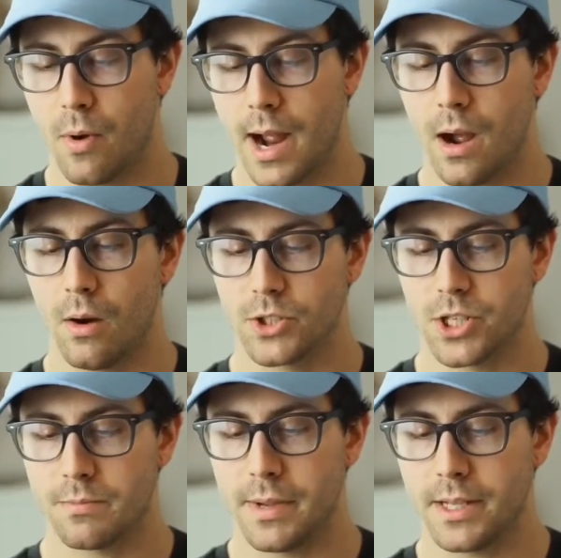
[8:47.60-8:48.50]
a
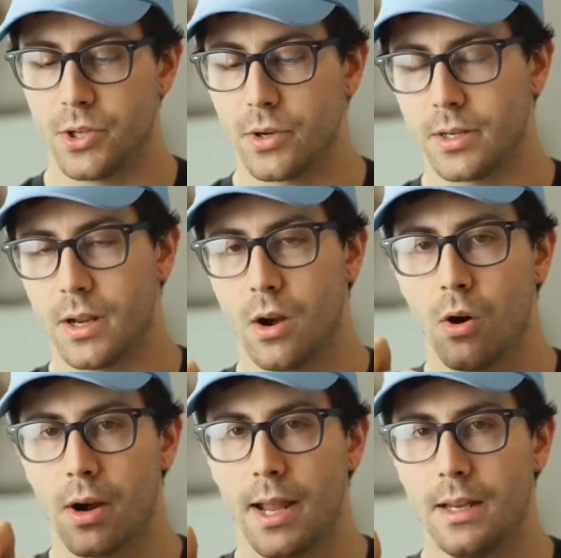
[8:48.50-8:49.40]
prow just means you
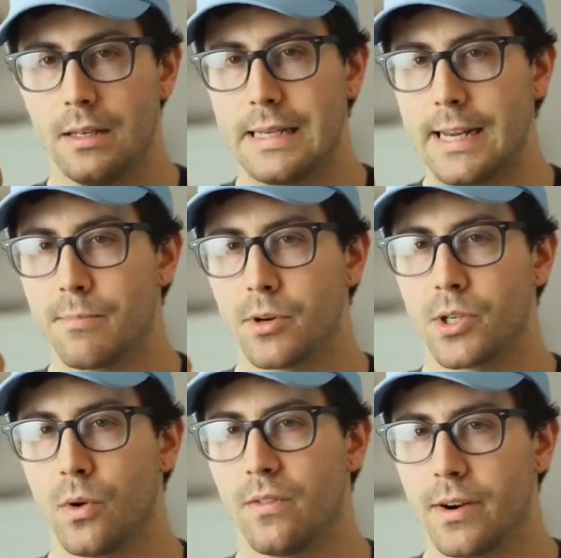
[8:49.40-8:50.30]
can hook in
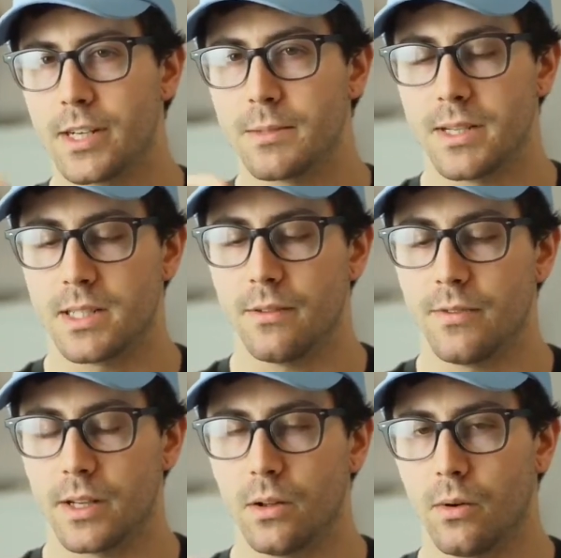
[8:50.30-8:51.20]
deeper to a very
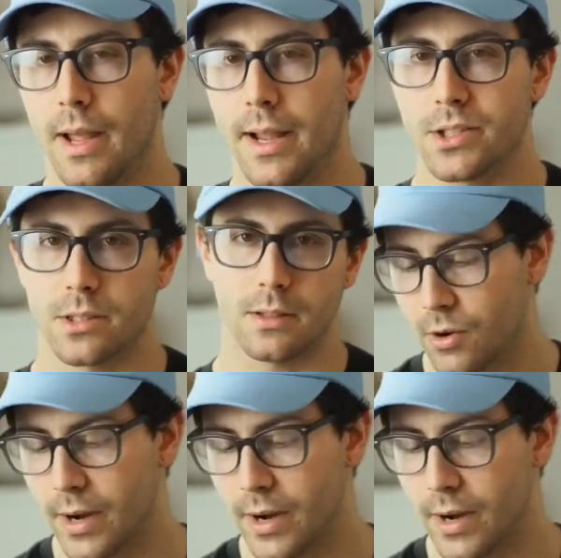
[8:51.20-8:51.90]
specific location.